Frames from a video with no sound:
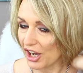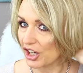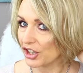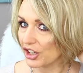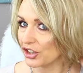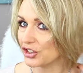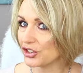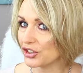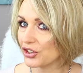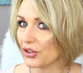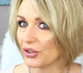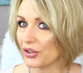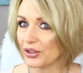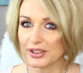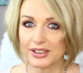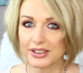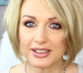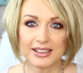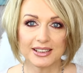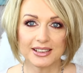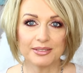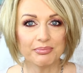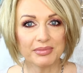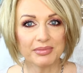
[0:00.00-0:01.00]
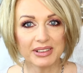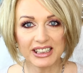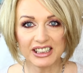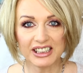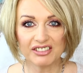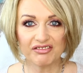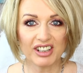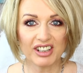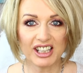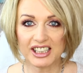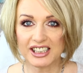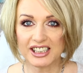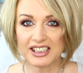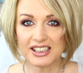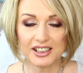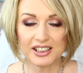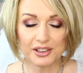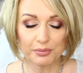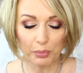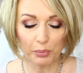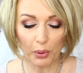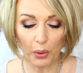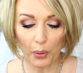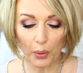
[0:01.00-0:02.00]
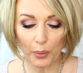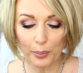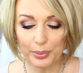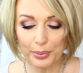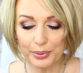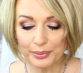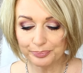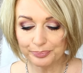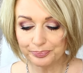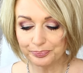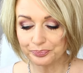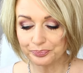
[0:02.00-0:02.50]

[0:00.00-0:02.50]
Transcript: uh, short inverted bob.